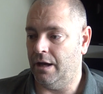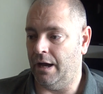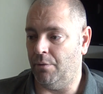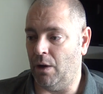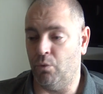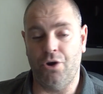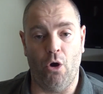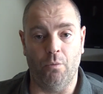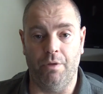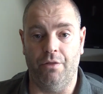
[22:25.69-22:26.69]
I, I, would
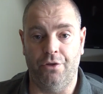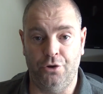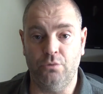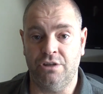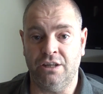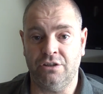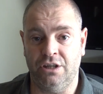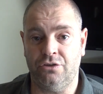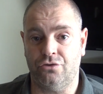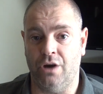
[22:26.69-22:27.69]
hope that they do test
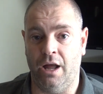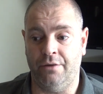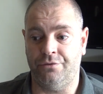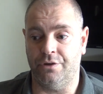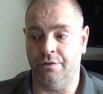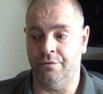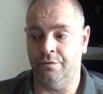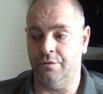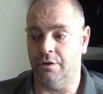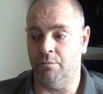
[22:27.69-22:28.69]
disk drives
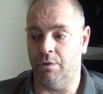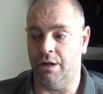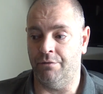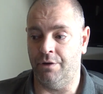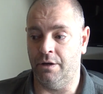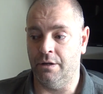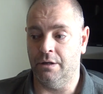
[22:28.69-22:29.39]
and, and what have you.